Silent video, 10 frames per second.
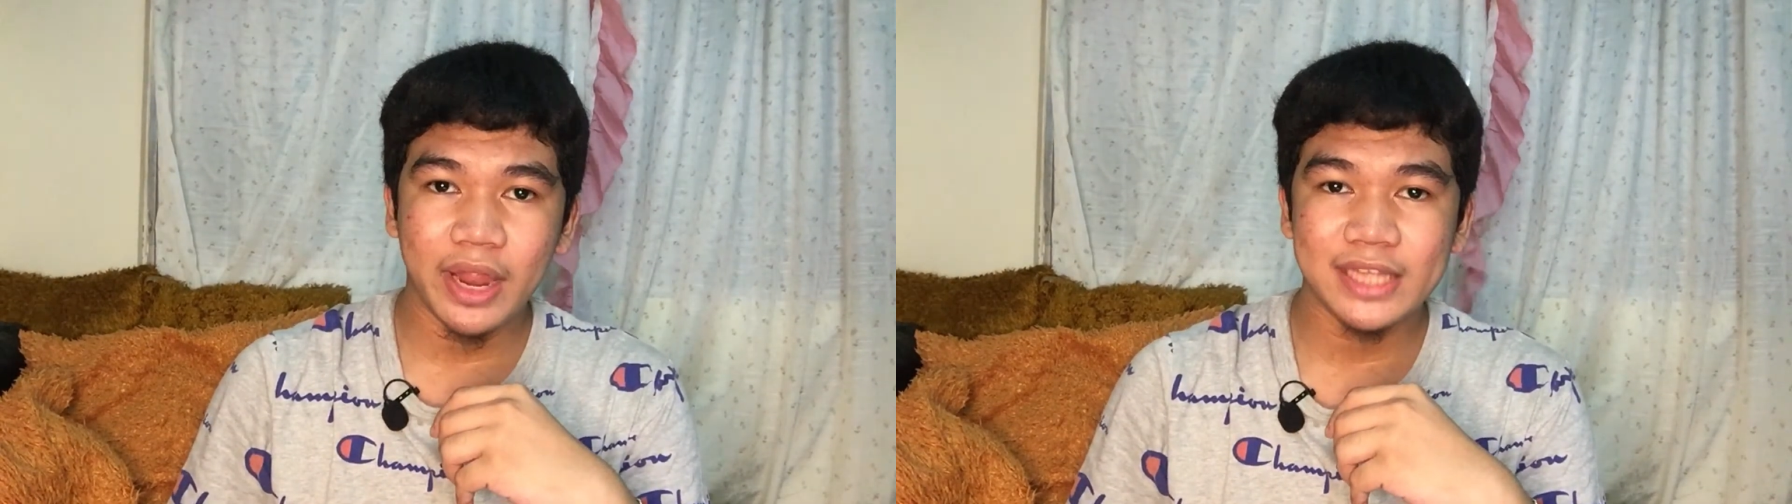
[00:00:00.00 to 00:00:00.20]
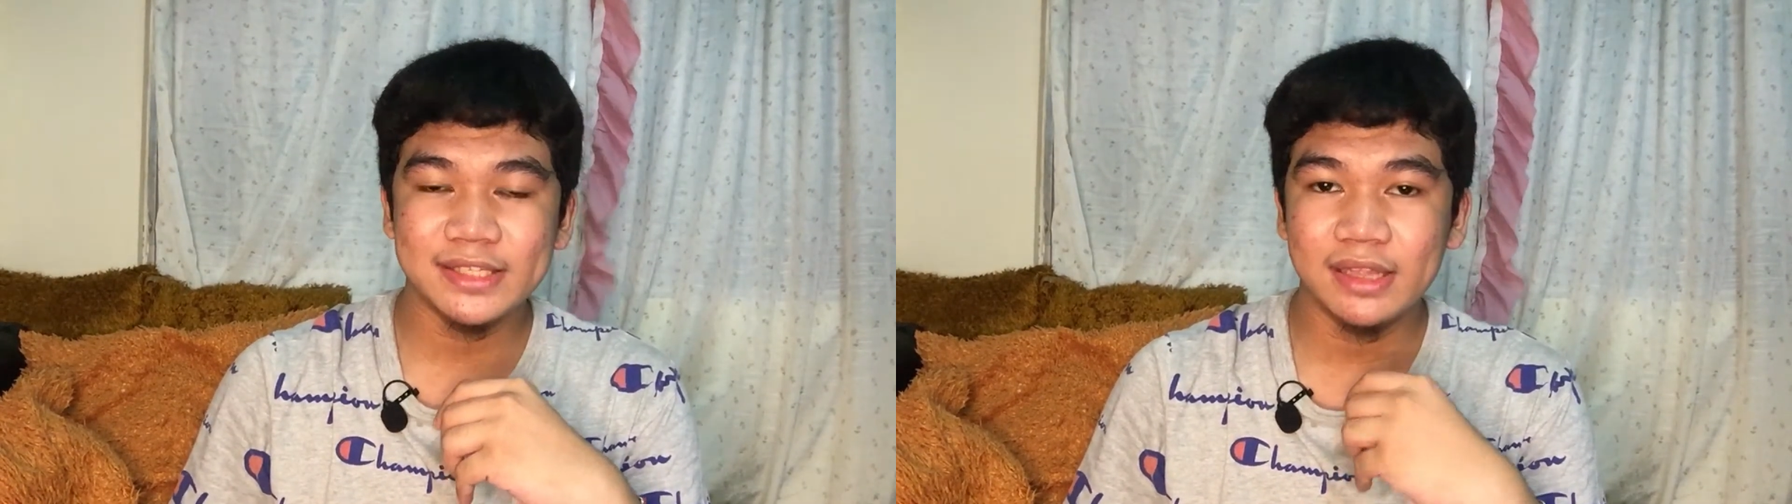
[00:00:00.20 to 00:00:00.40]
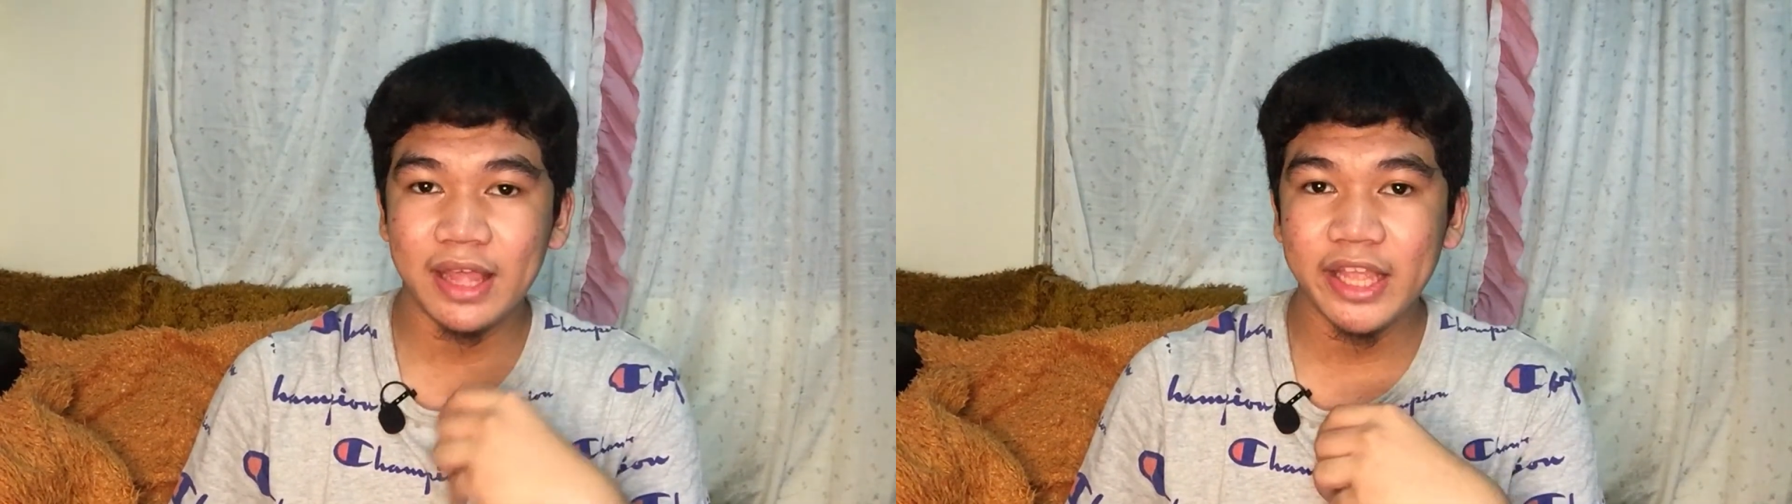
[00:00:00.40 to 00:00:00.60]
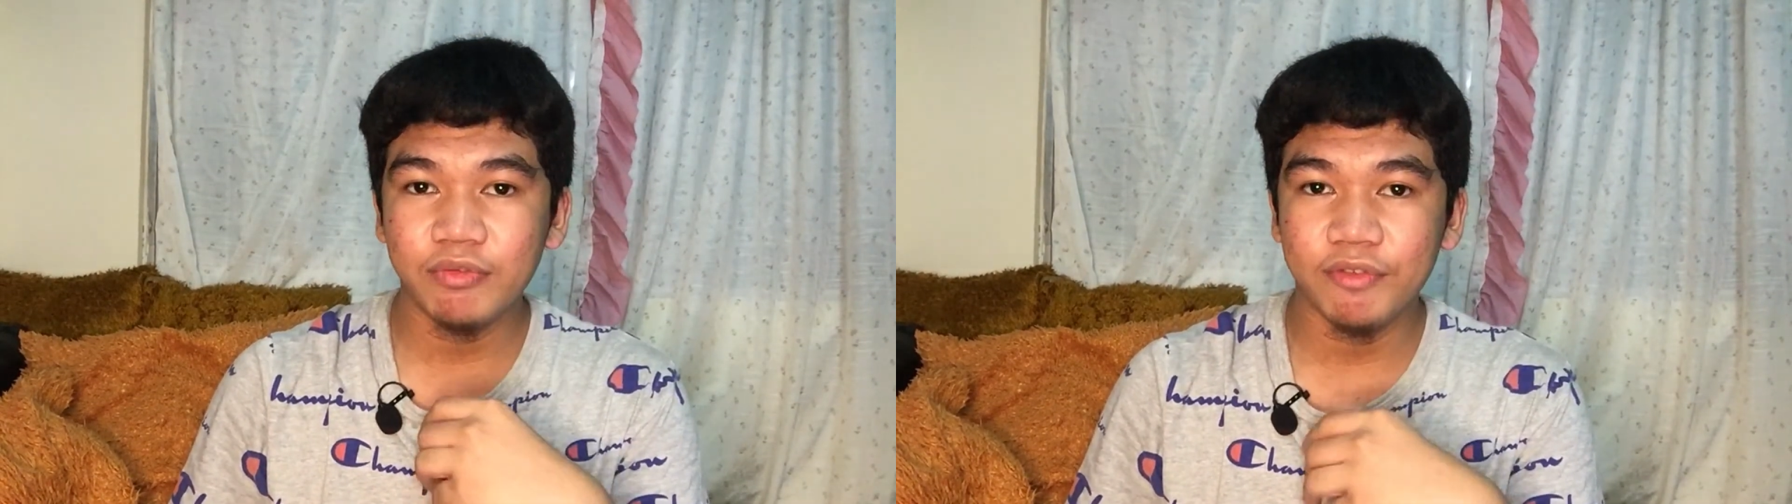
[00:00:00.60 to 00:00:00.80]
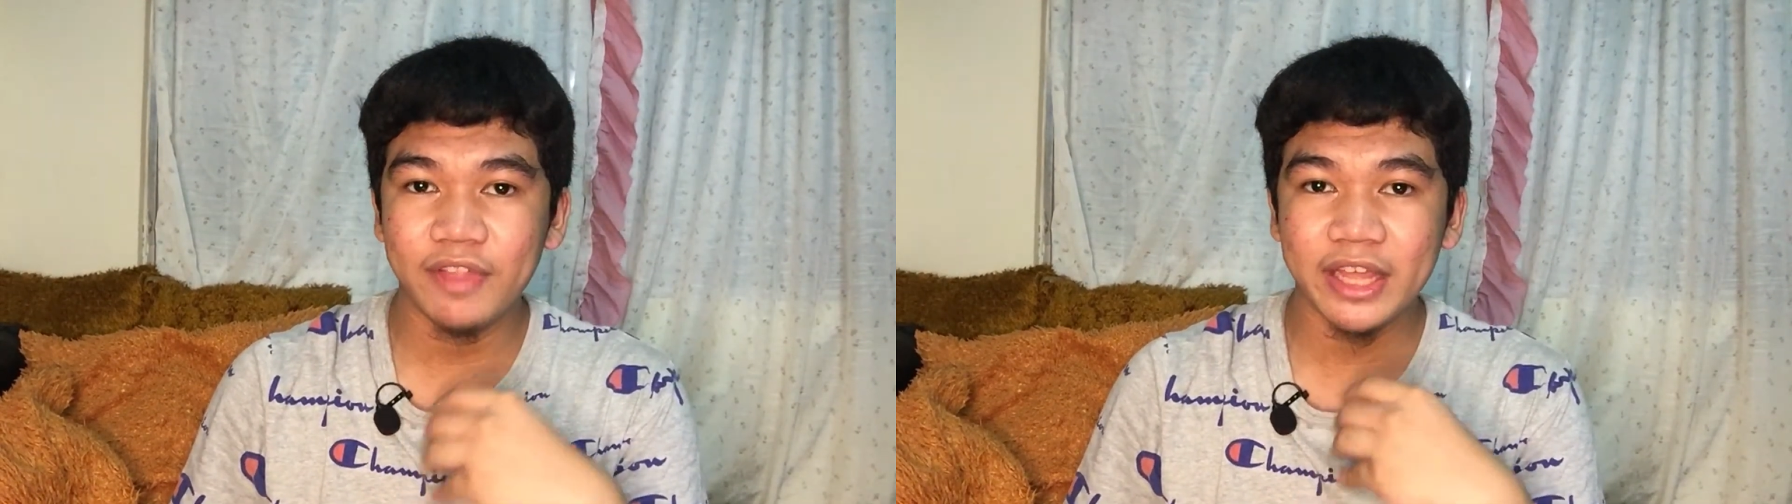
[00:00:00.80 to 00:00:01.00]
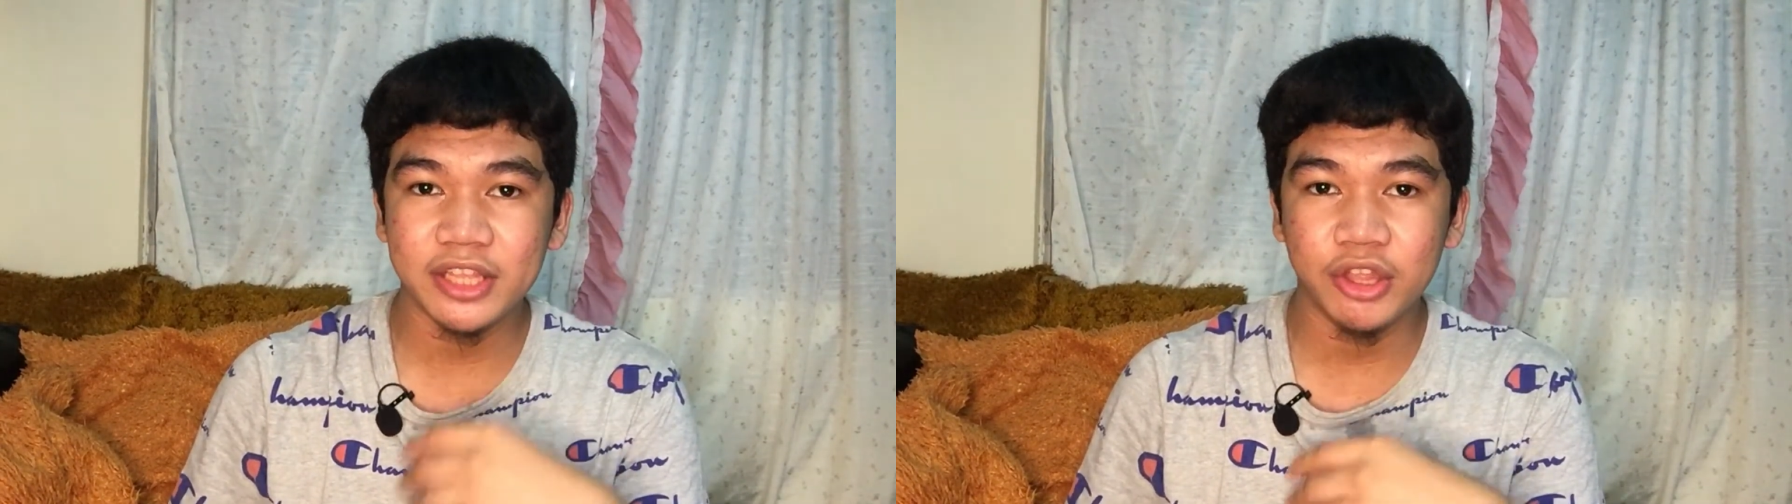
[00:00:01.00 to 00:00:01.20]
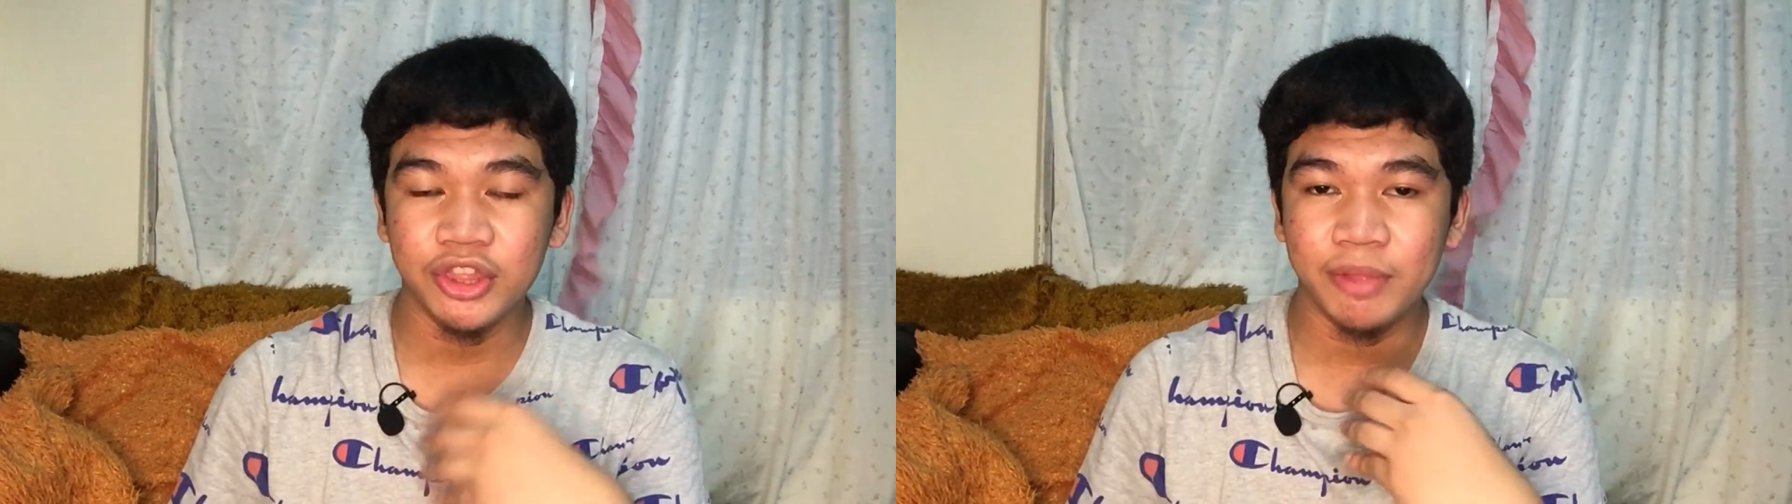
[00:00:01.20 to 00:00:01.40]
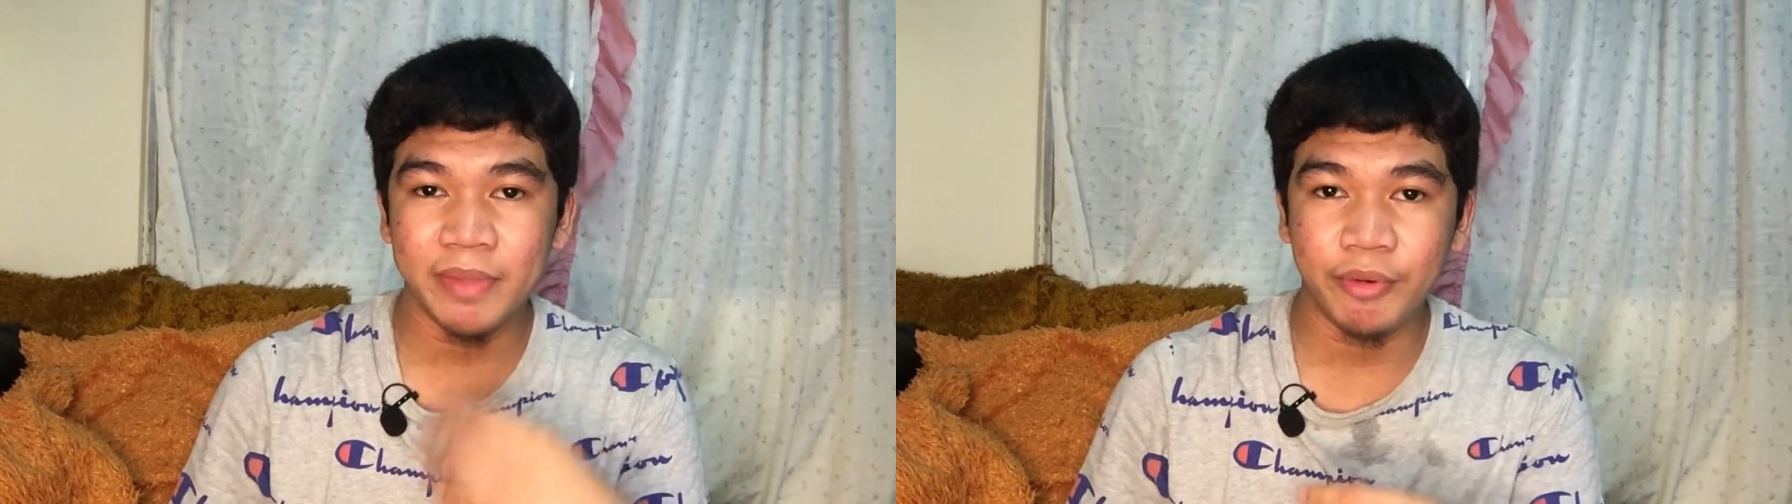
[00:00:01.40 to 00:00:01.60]
as the light reflected on
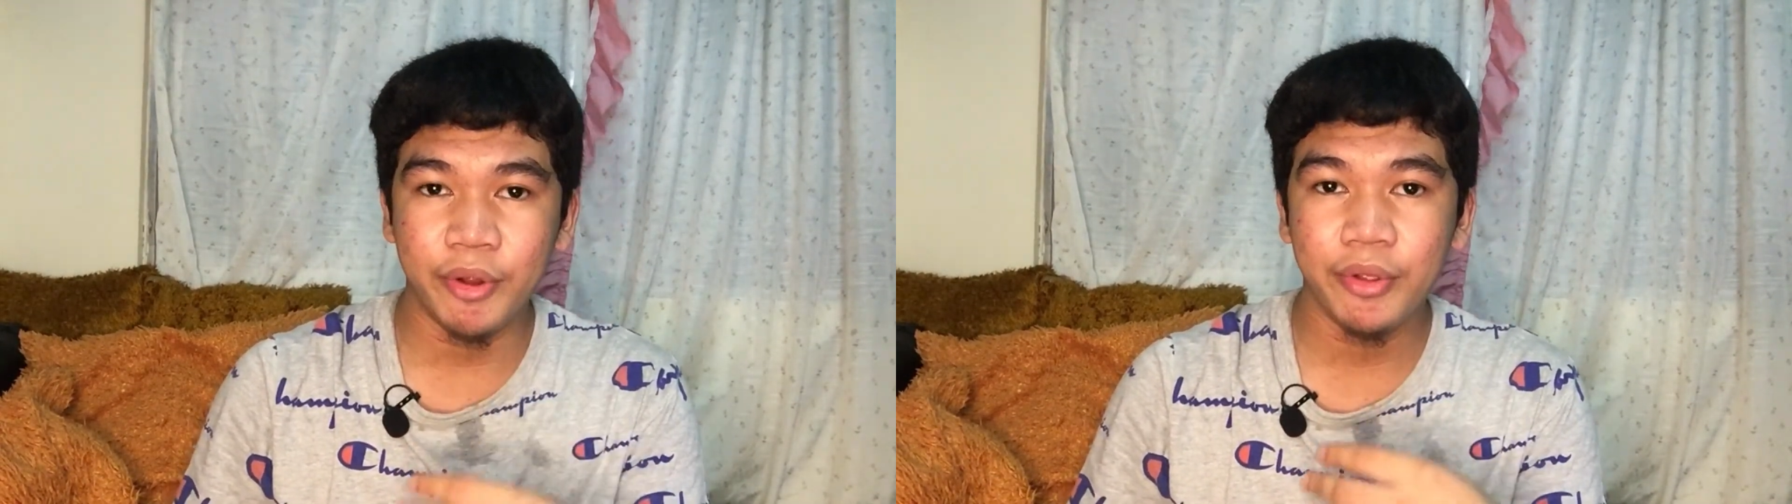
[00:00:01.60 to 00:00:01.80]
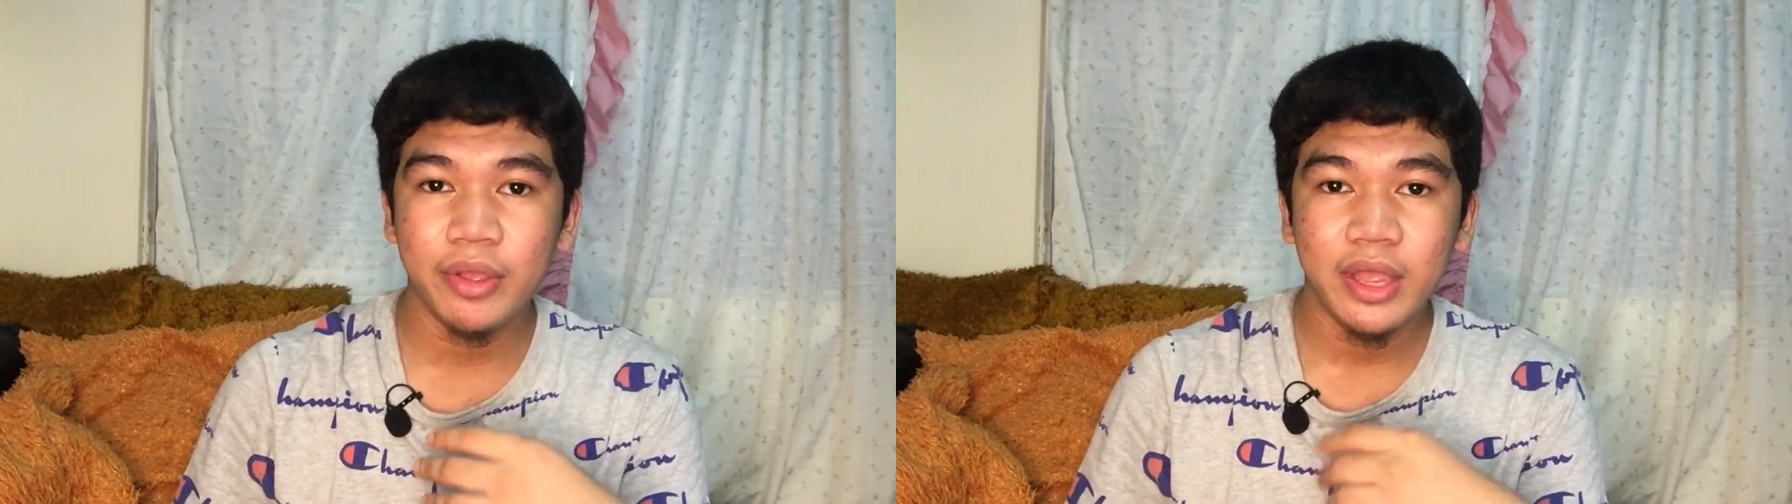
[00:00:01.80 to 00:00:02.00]
the mirror,